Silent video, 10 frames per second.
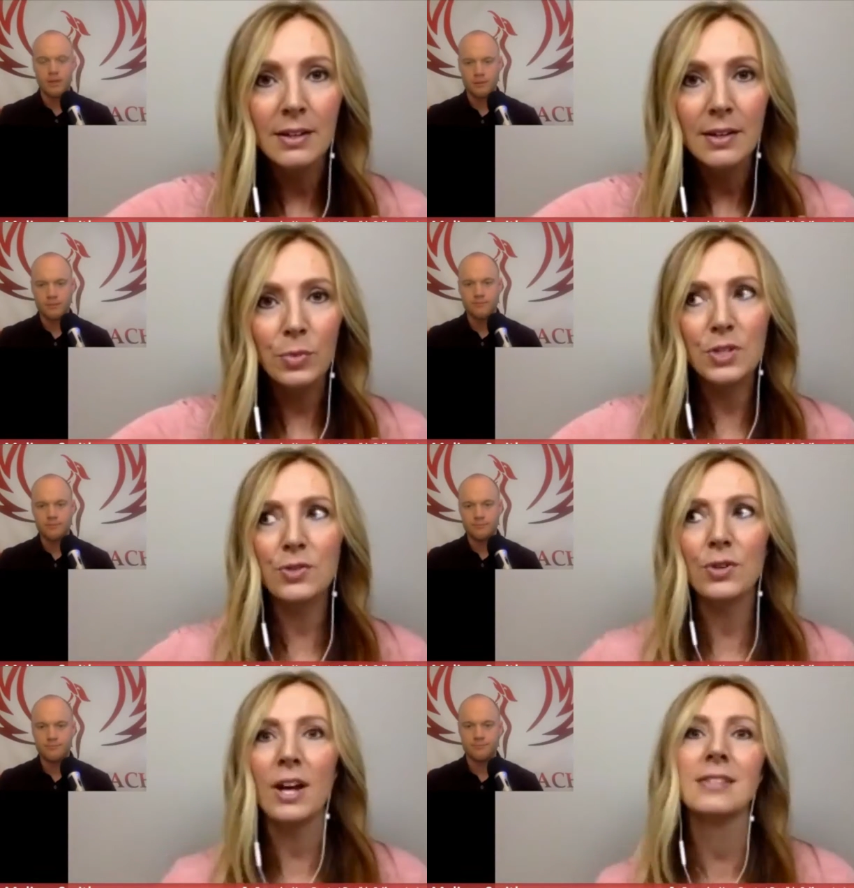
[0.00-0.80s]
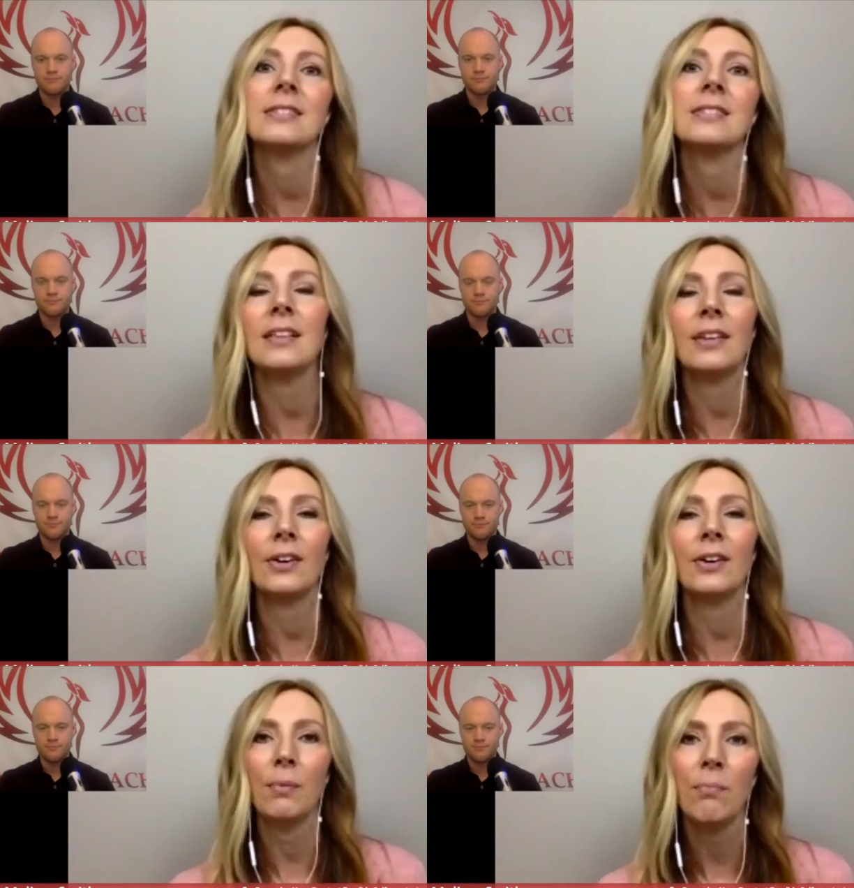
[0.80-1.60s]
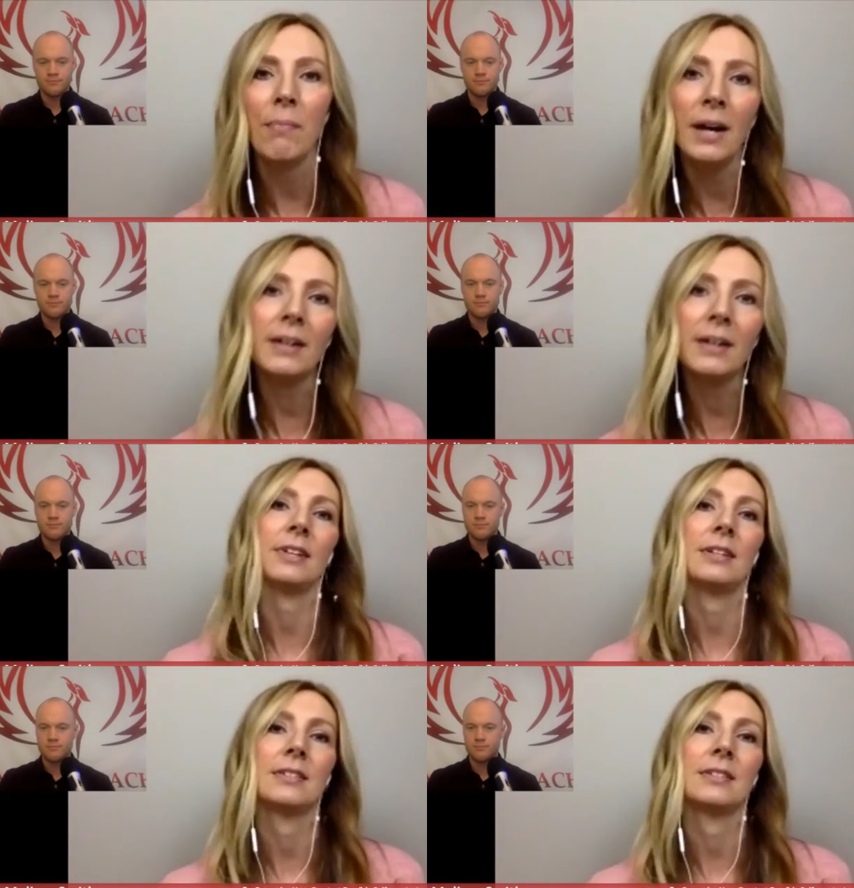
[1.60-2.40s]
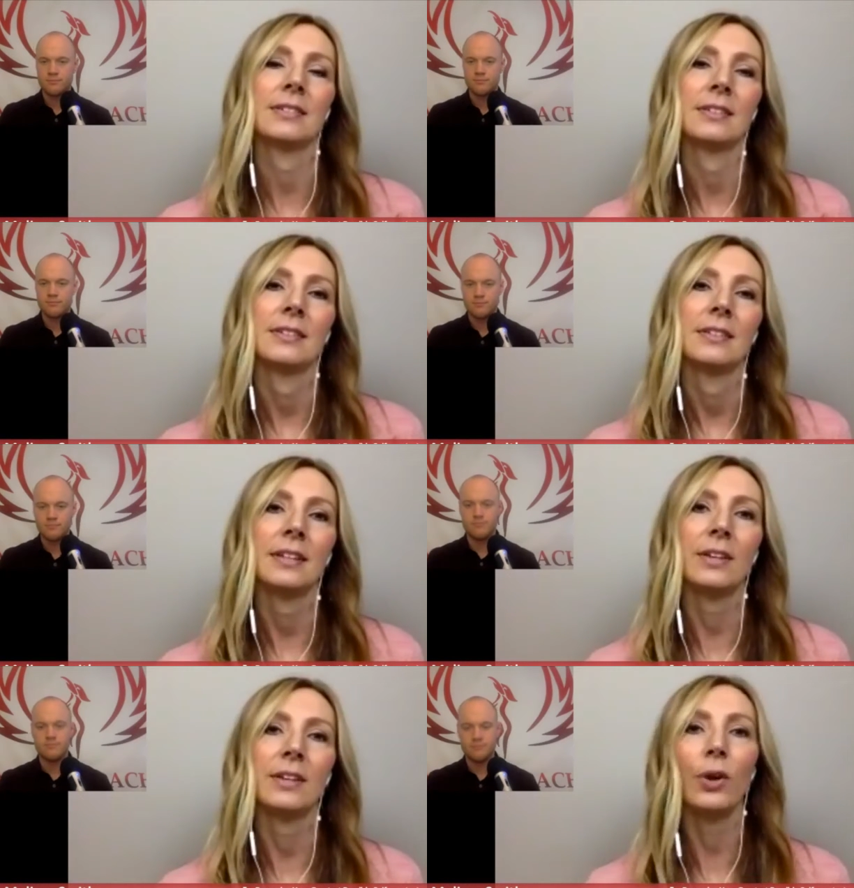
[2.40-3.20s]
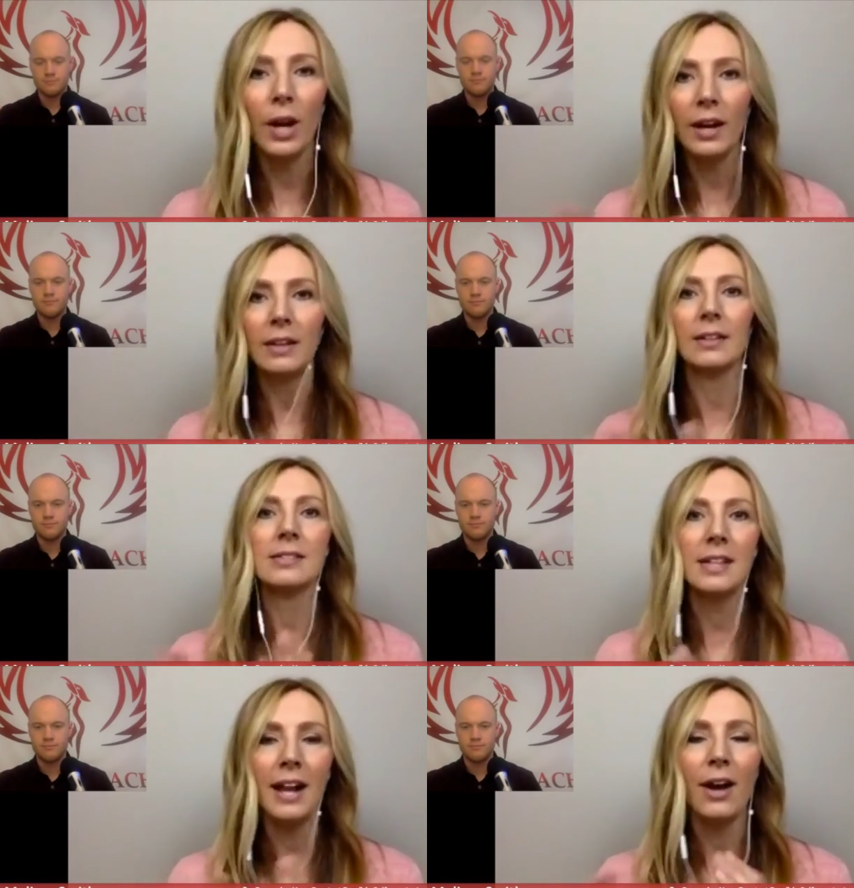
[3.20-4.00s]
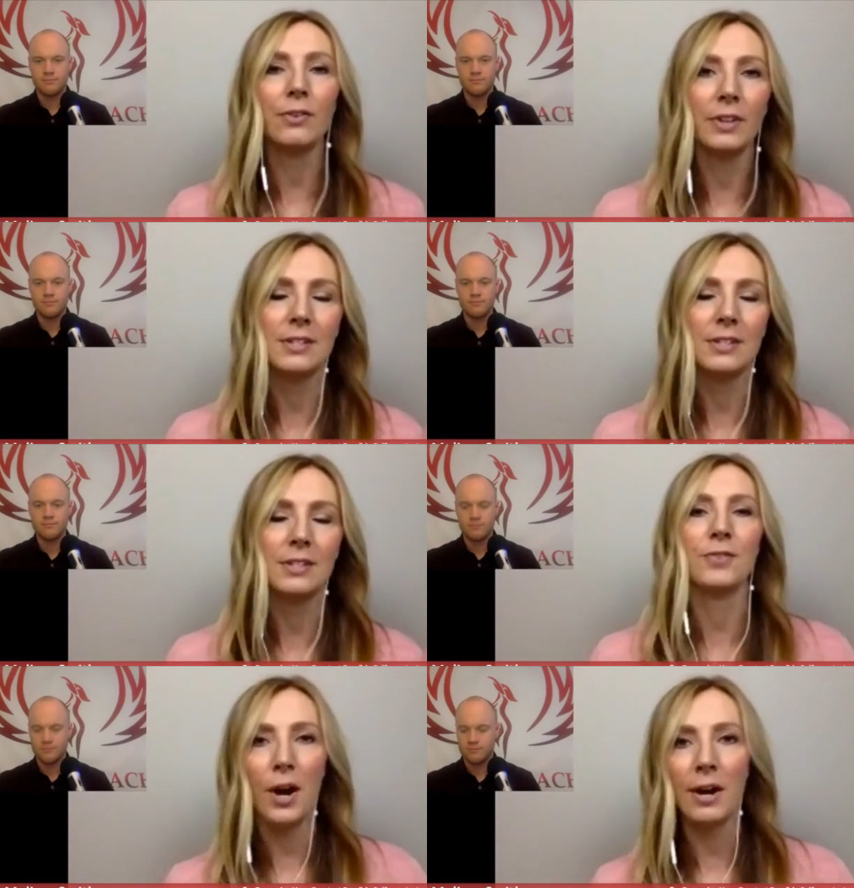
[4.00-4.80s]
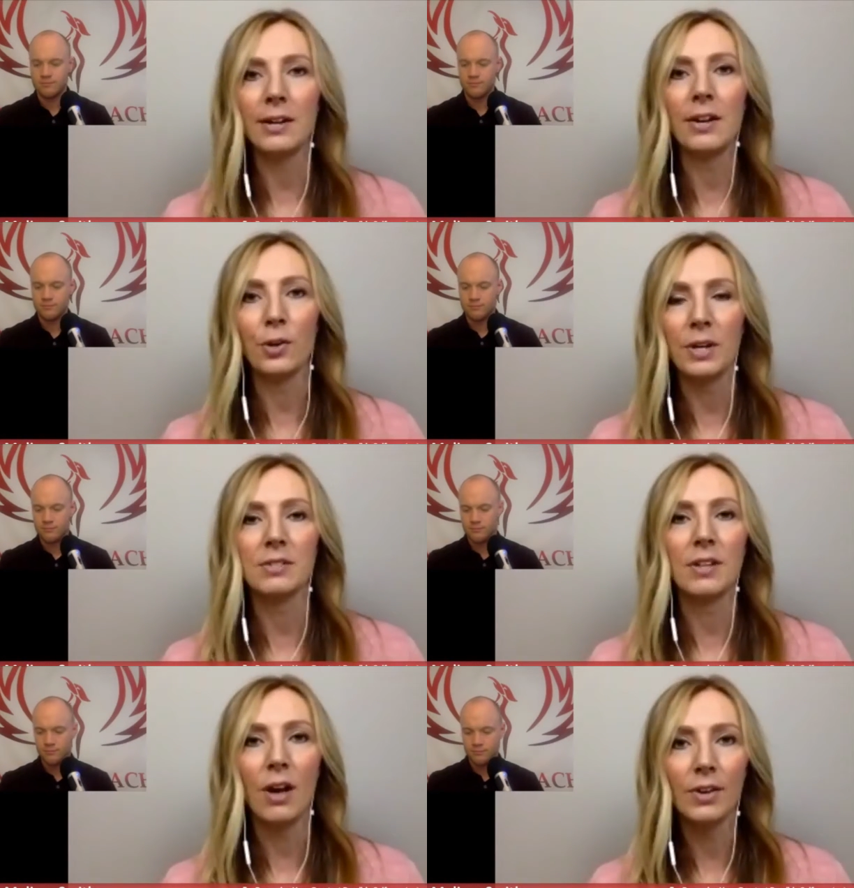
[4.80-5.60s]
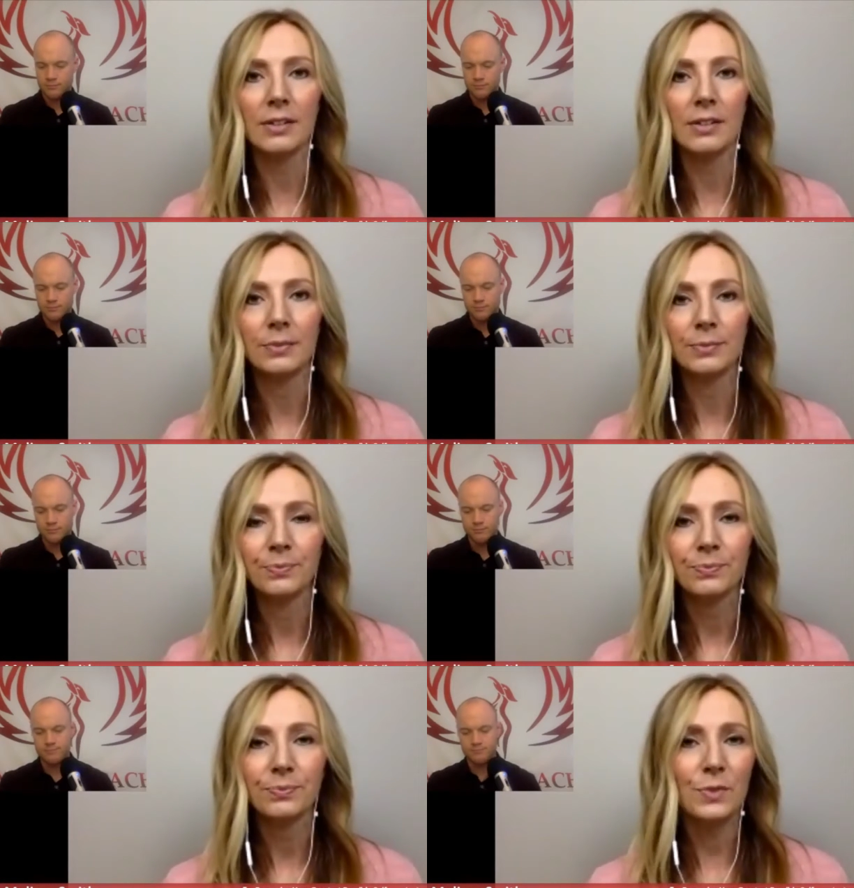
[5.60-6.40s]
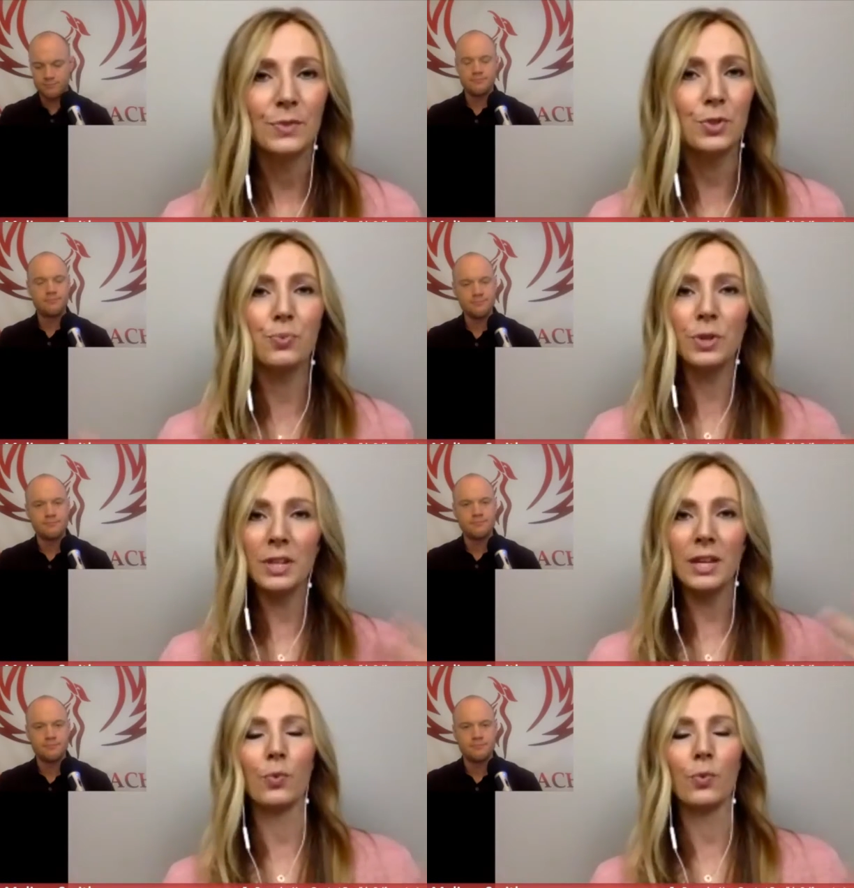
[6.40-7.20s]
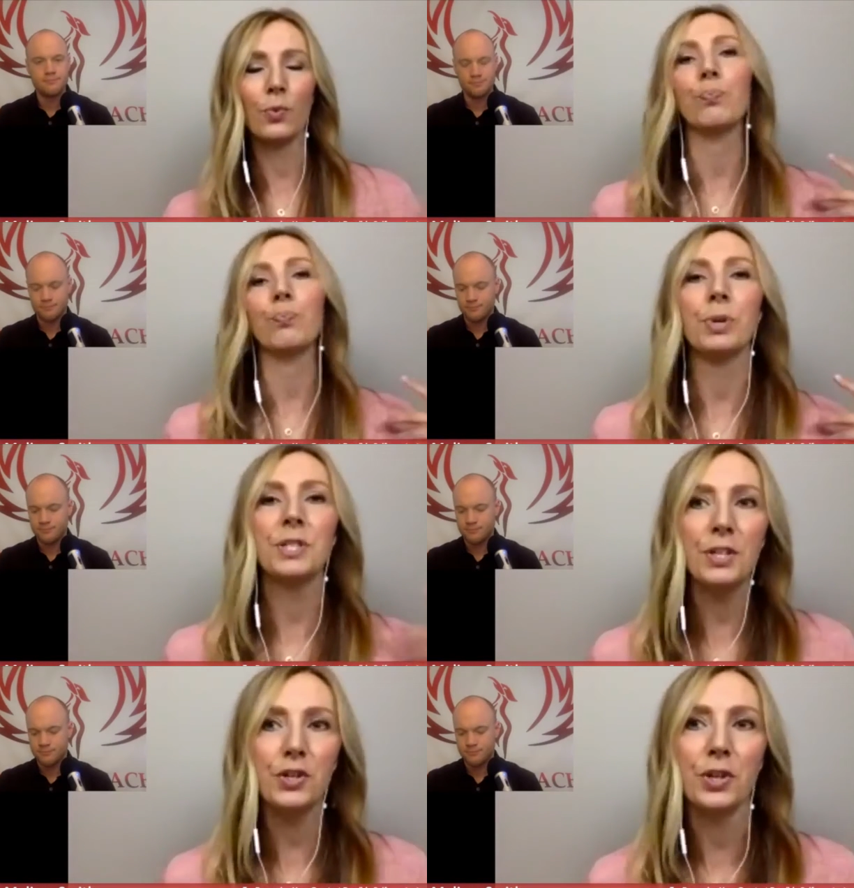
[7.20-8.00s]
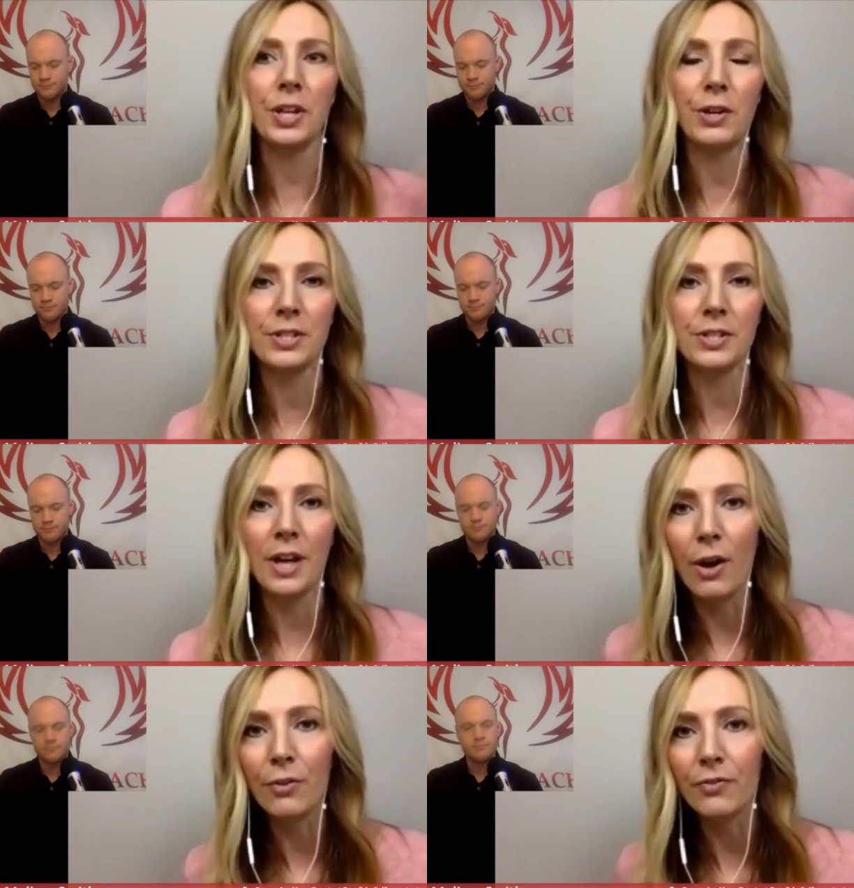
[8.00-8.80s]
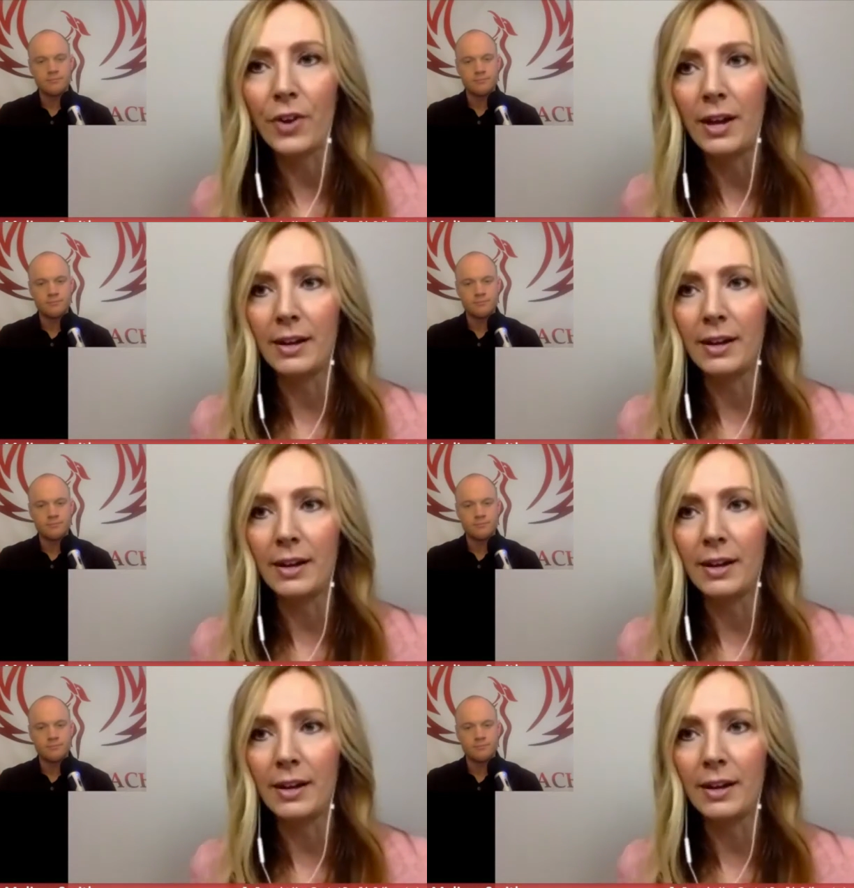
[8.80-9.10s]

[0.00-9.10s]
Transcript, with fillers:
Speaker 1: because you're not sitting there in the muck of it like okay let's get out of it and let's figure out another way to solve it mm. so it's really positioning yourself and